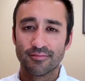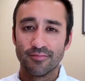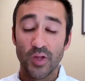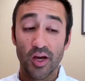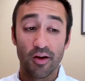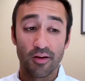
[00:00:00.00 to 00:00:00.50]

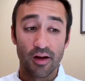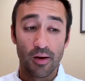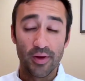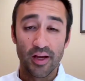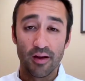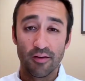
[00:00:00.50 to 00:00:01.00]
Yeah,
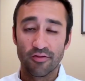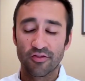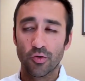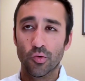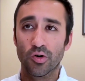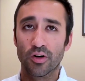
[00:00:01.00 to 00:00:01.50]
coming out of
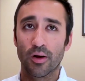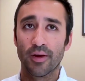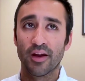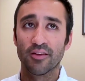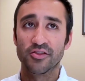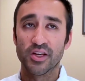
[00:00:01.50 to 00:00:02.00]

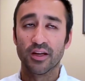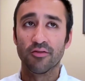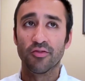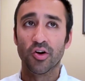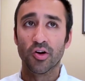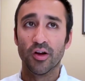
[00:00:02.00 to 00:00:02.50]

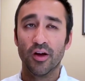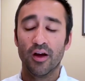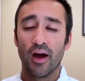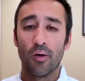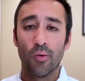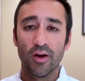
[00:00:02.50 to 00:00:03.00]
Stanford,
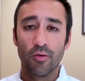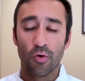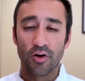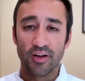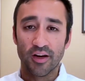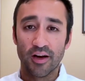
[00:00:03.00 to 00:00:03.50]
I went and
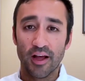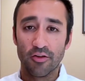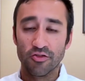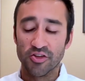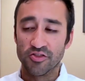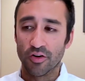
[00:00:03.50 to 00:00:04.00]
worked in an
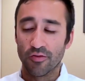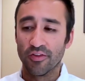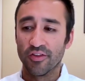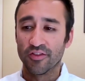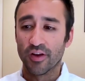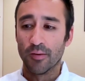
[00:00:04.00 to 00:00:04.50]
energy
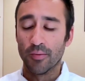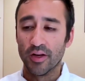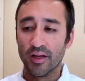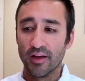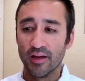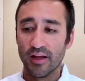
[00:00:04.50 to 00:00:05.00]
services
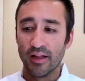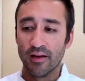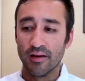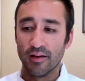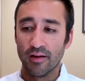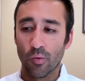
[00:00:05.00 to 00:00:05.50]
company
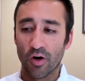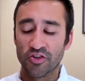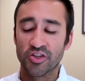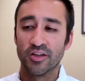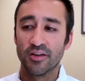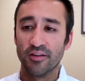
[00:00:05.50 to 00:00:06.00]
in
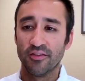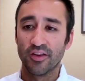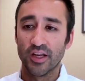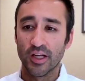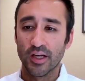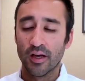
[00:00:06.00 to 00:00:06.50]
Washington,
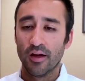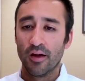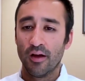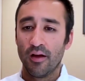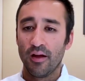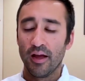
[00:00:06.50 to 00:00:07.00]
D.C.
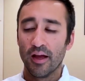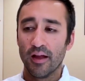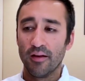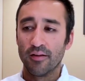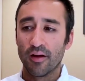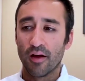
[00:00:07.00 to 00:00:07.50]

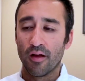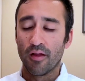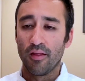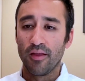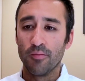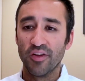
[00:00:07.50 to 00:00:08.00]
And
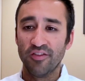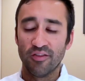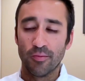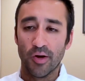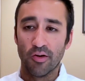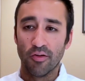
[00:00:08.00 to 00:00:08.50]
the business
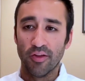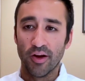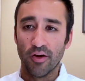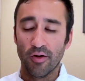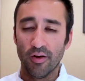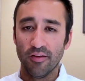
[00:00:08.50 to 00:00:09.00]
model
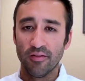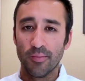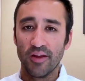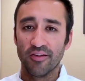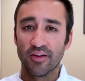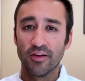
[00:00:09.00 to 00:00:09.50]
there is
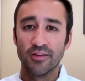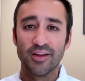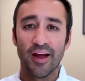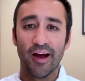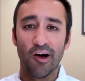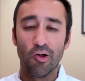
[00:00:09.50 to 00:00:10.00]
basically to
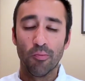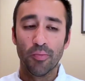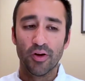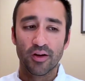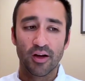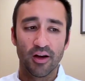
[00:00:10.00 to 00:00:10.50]

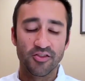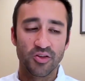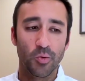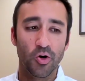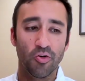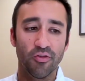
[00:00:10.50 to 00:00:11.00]
help
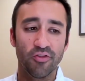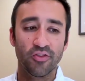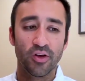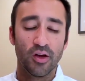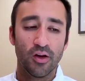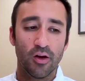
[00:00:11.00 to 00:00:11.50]

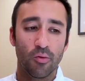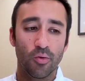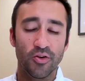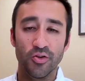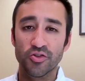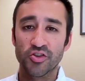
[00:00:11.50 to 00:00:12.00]
customers
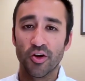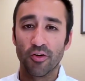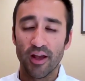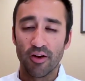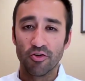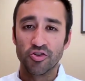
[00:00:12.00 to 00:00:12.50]
reduce their
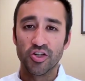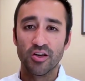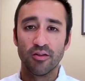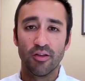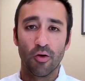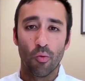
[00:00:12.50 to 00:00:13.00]

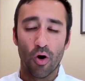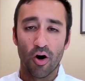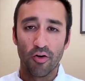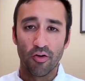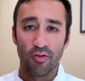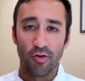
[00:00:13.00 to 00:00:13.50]
energy, their
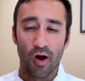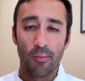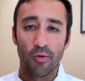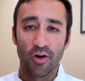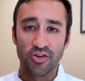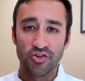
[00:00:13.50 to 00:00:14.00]
water, their
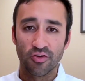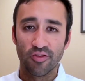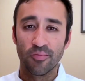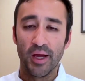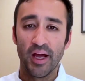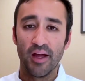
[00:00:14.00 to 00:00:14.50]
operational
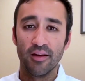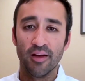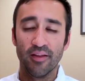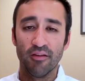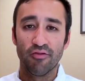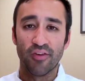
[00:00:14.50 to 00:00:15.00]
spend, and
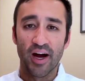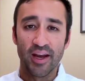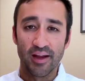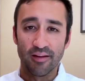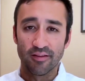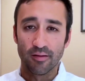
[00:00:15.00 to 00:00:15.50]
then
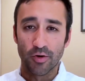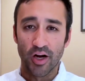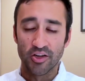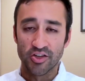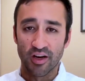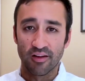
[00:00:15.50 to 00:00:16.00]
finance the
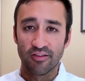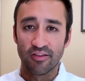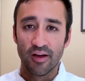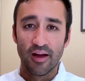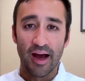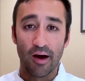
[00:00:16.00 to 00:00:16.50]
projects
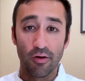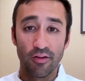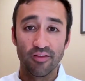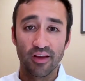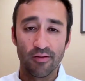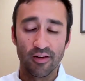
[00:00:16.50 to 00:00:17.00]
out of the
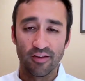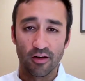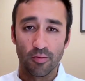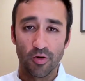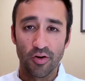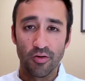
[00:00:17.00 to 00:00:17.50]
savings that are
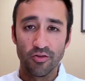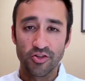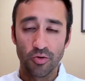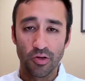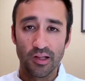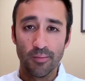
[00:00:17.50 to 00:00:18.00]
produced
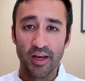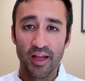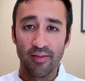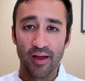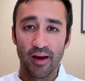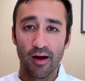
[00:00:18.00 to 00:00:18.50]
to
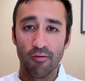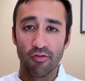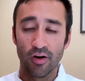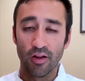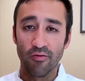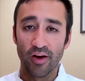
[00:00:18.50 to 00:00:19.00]
eliminate that
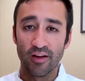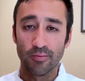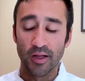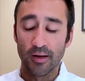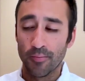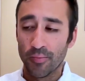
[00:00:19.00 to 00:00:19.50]
upfront investment.